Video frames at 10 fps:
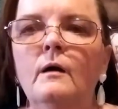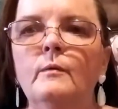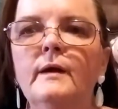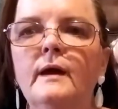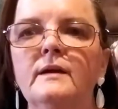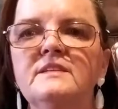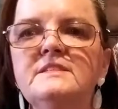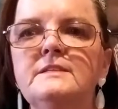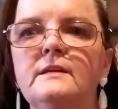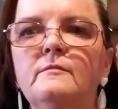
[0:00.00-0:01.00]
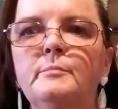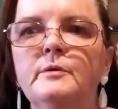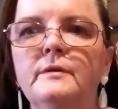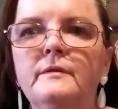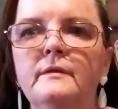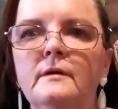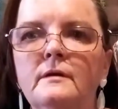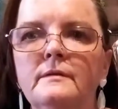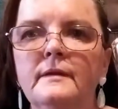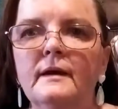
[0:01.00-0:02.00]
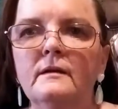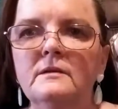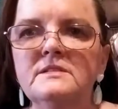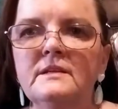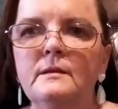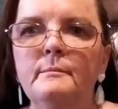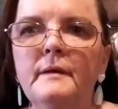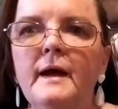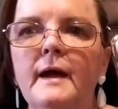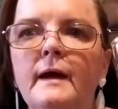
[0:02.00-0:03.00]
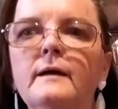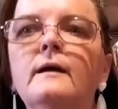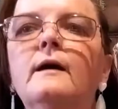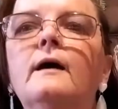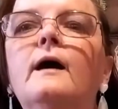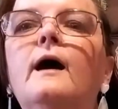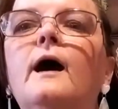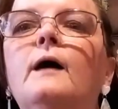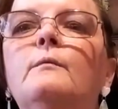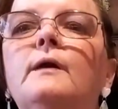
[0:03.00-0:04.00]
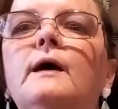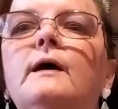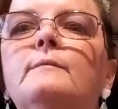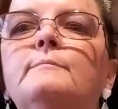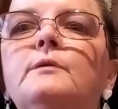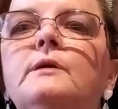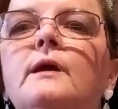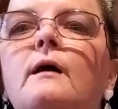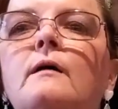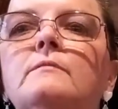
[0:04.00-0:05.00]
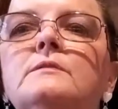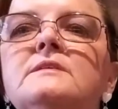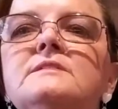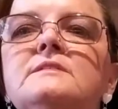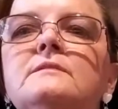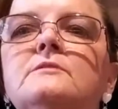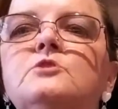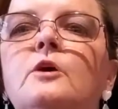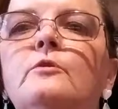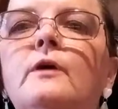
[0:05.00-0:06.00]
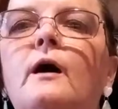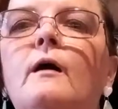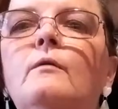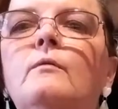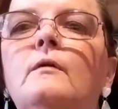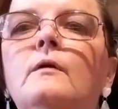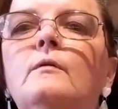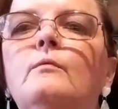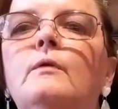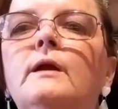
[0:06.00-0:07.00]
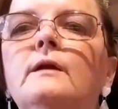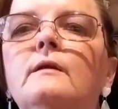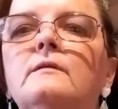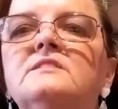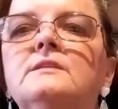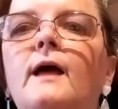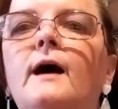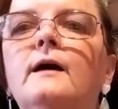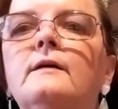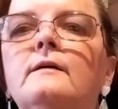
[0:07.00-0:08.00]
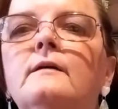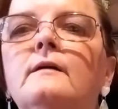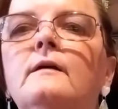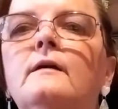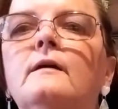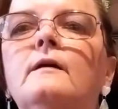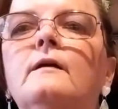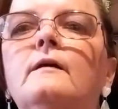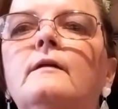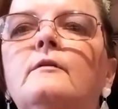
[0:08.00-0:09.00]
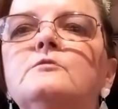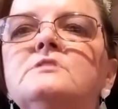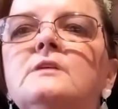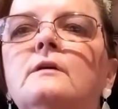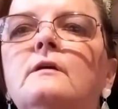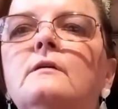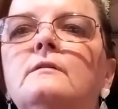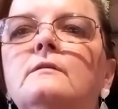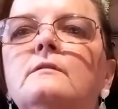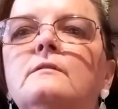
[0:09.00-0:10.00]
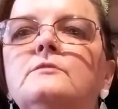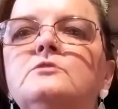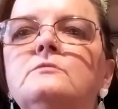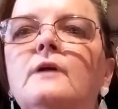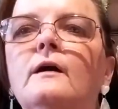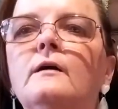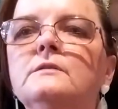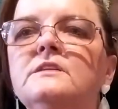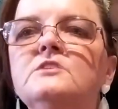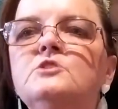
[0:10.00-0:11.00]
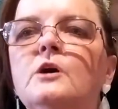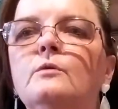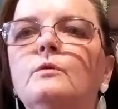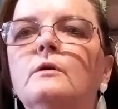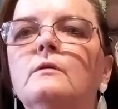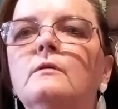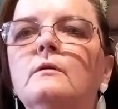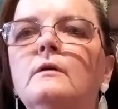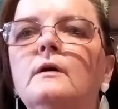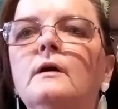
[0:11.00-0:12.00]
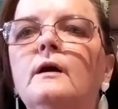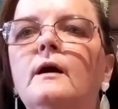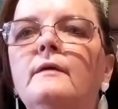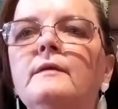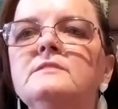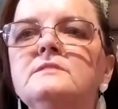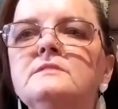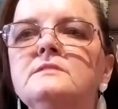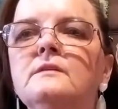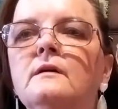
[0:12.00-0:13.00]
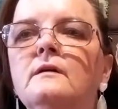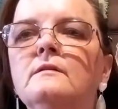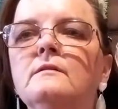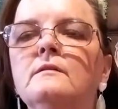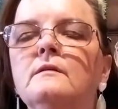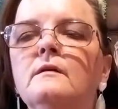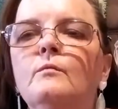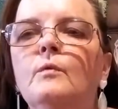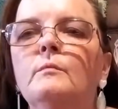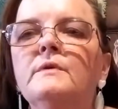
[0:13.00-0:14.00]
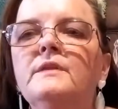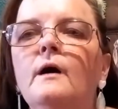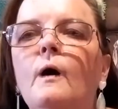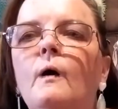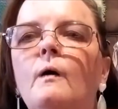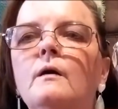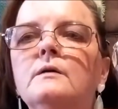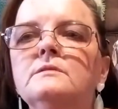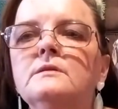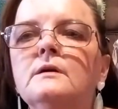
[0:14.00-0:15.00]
Okay, instead of putting the necklace in the bag, I went ahead and put it on to show y'all what it looks like. There's the, I call it the choker, and this is the one with the heart,